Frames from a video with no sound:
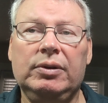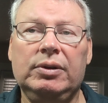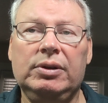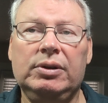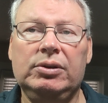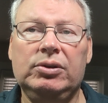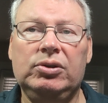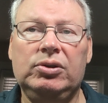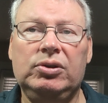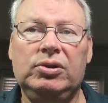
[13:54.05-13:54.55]

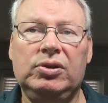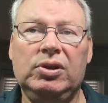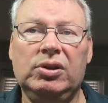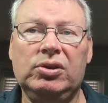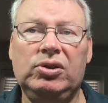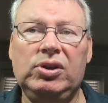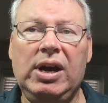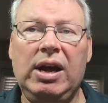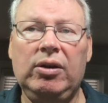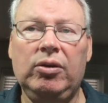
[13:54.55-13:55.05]
in the
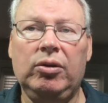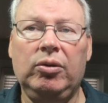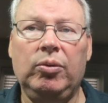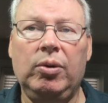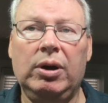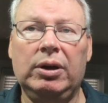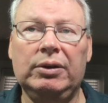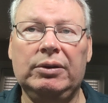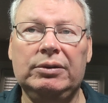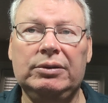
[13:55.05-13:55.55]
shallower
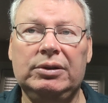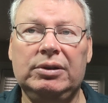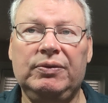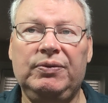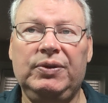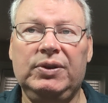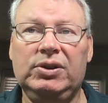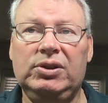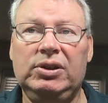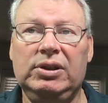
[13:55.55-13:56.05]
water to
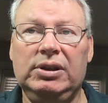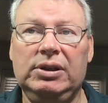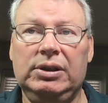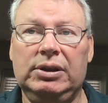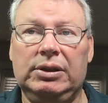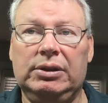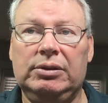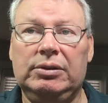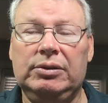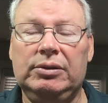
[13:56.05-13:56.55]
fish to
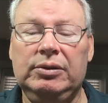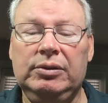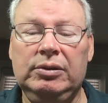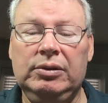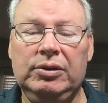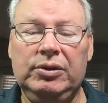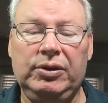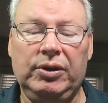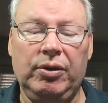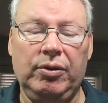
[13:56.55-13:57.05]
eat.
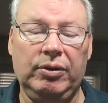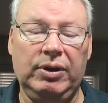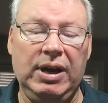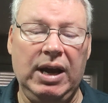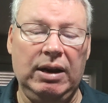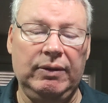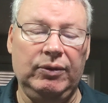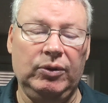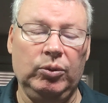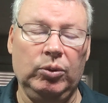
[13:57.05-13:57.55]
So
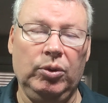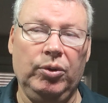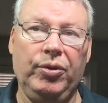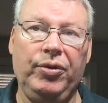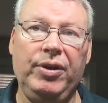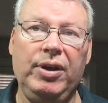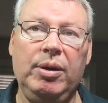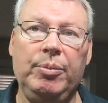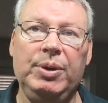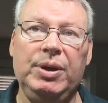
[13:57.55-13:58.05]
kind of a rule of
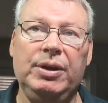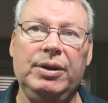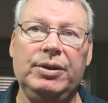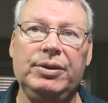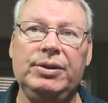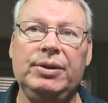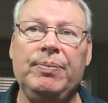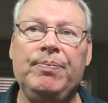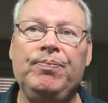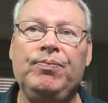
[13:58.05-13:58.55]
thumb
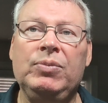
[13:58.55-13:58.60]
is,